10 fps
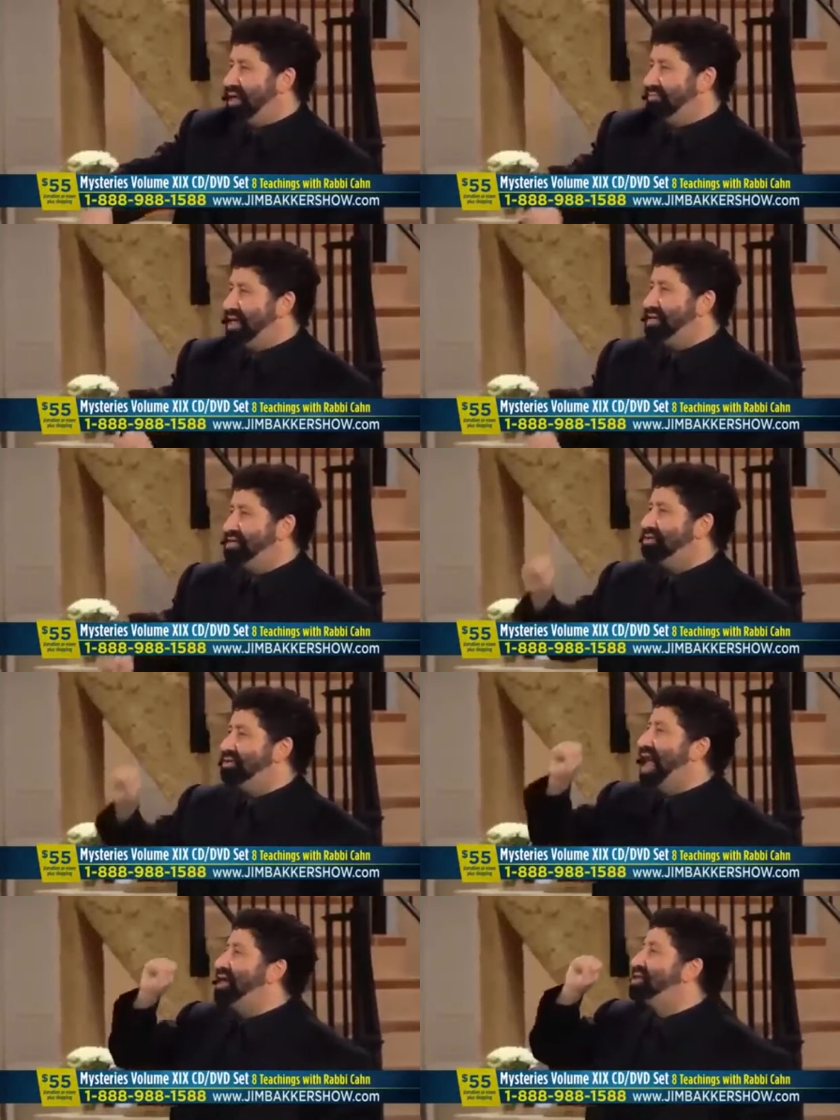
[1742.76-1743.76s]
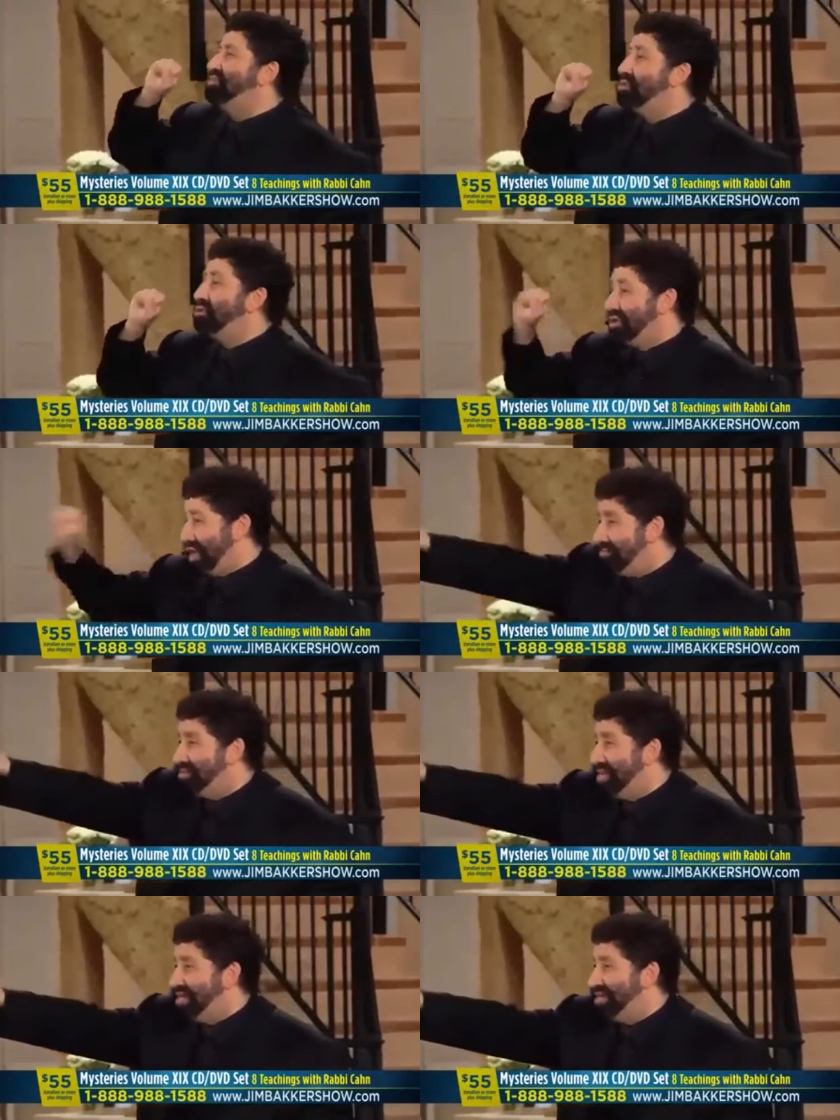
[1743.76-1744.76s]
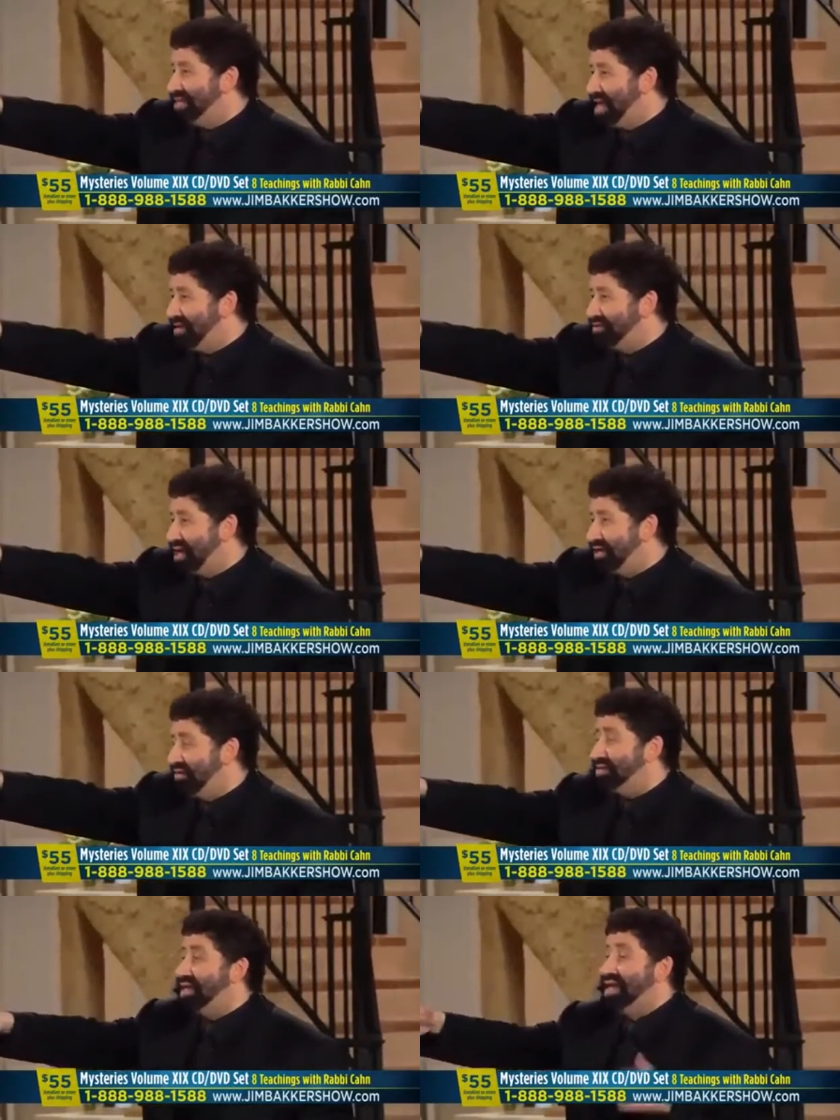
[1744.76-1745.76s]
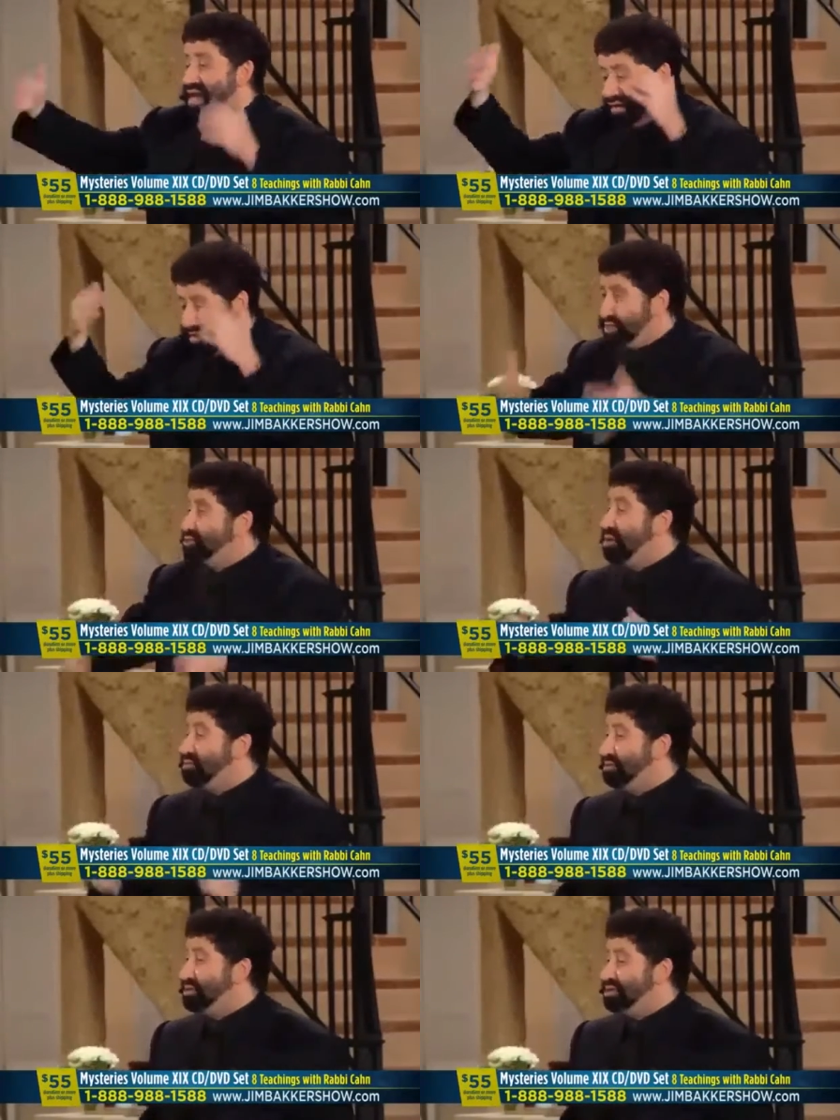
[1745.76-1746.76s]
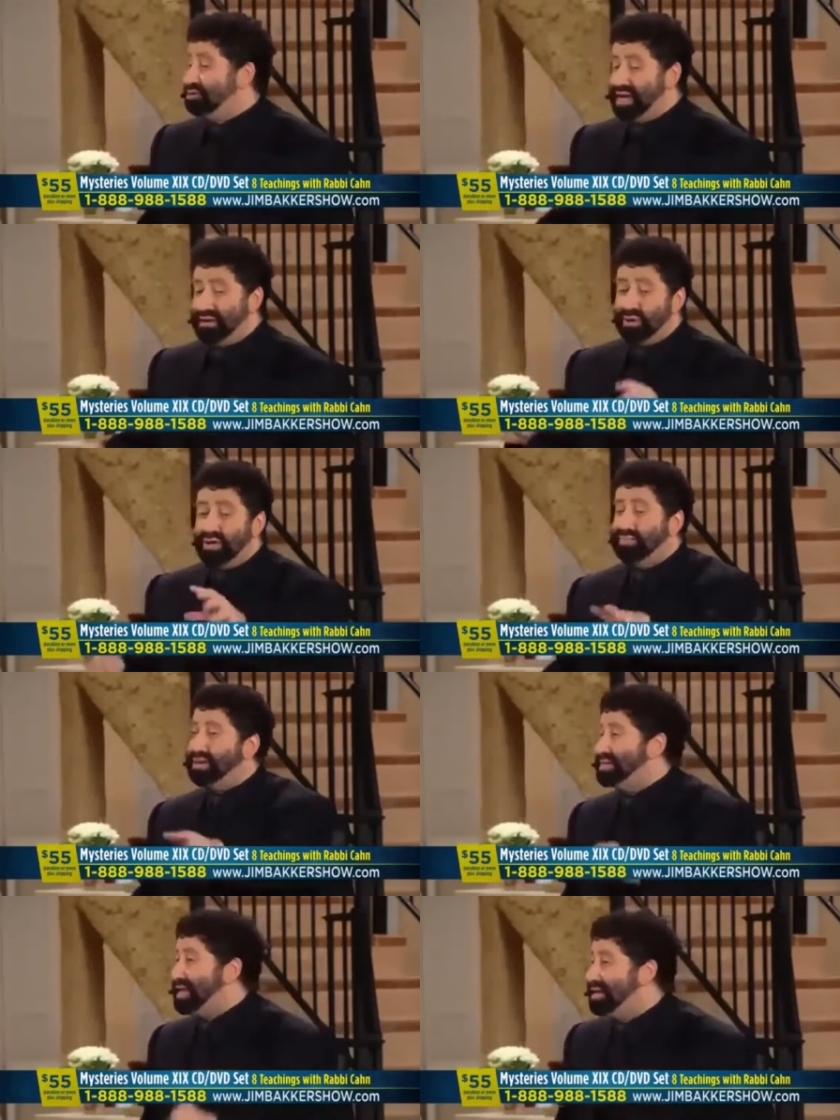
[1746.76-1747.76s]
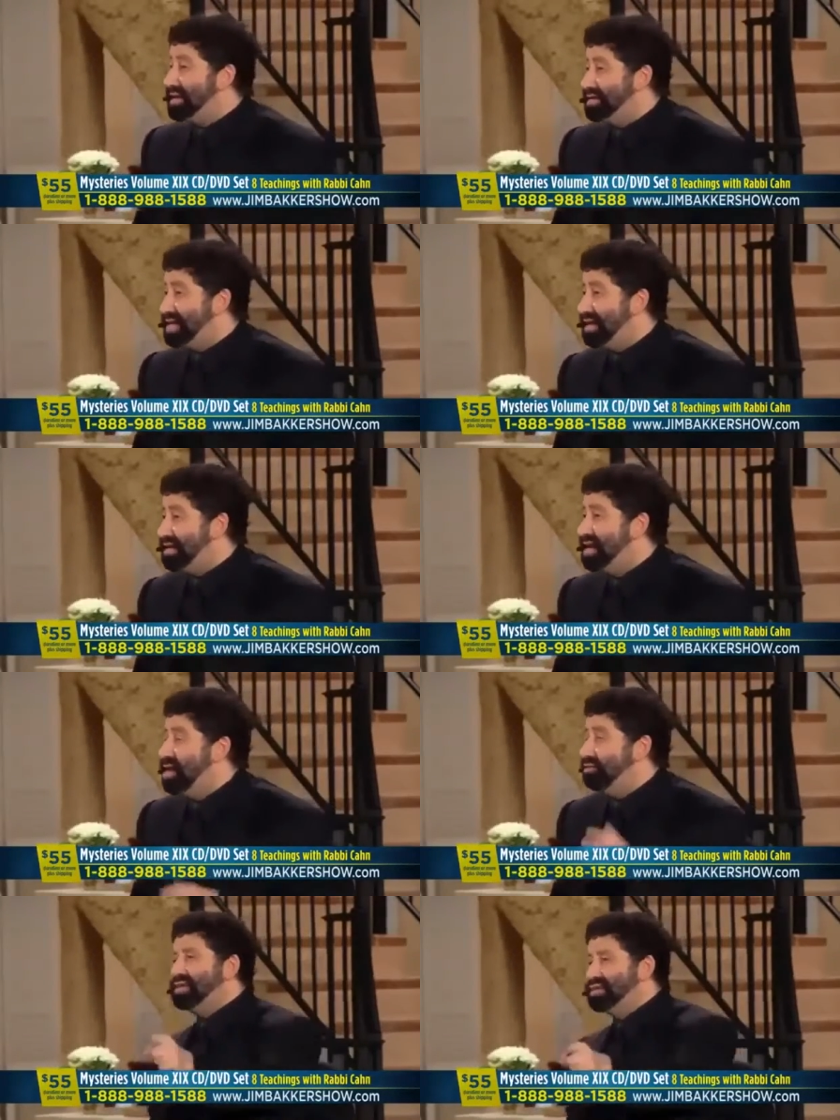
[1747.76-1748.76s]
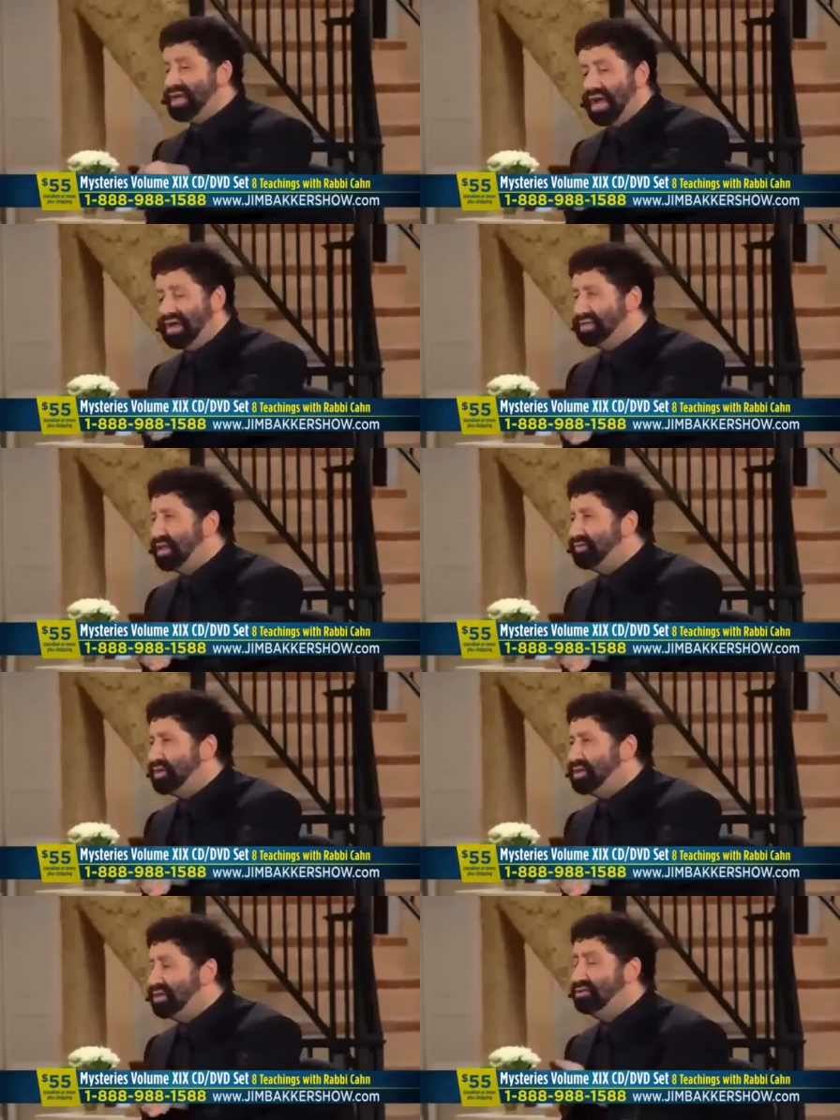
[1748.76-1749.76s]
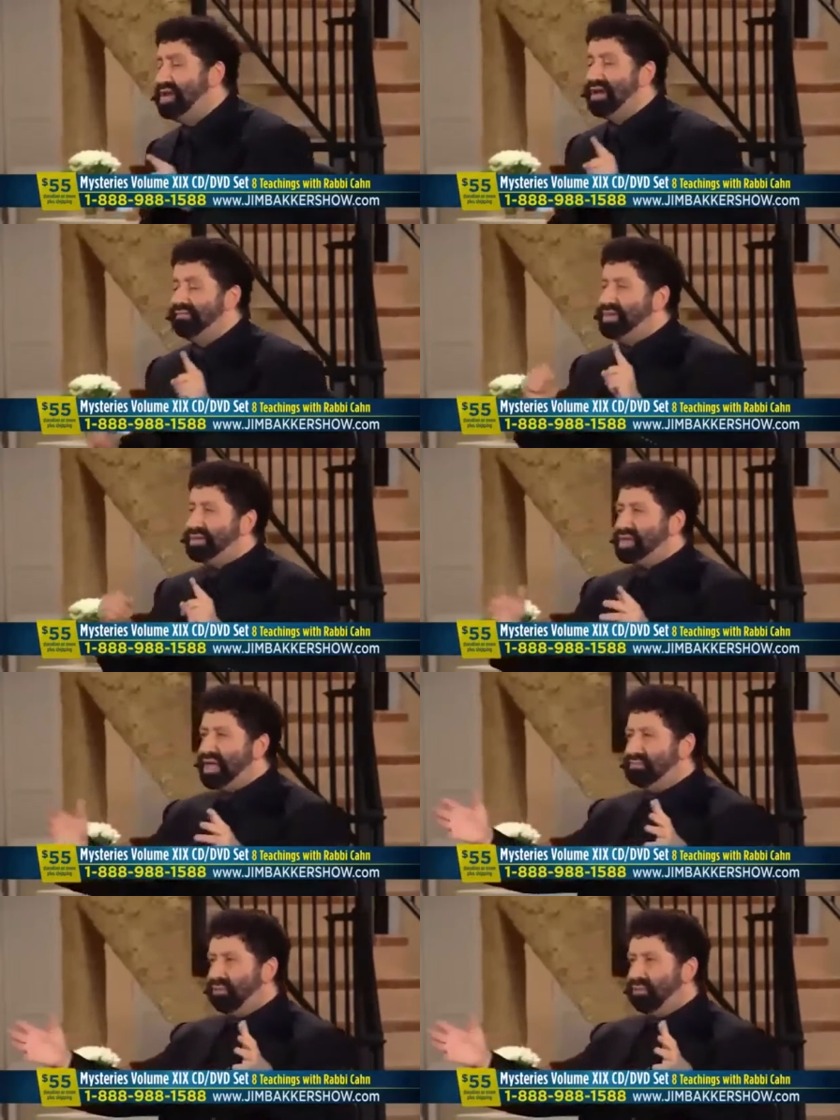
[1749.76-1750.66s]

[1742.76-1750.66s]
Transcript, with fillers: Tom Daschle actually proclaimed it the day after 9/11, saying, this is what we will do. And he proclaimed Isaiah 9:10. And the signs have continued. This is a